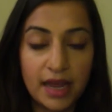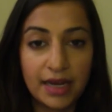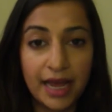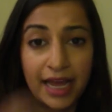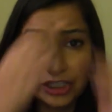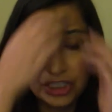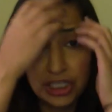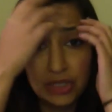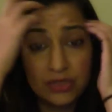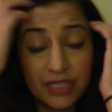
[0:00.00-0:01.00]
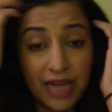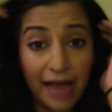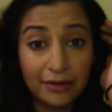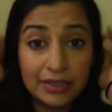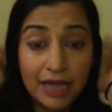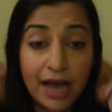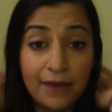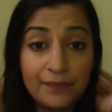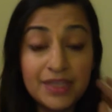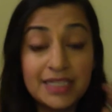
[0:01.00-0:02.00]
and I actually can use at
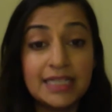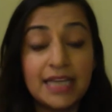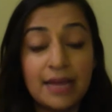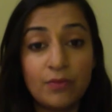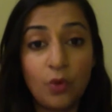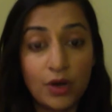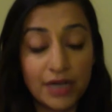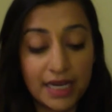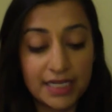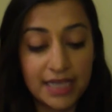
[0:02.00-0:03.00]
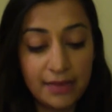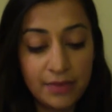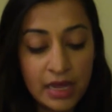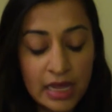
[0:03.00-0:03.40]
in daytime or nighttime.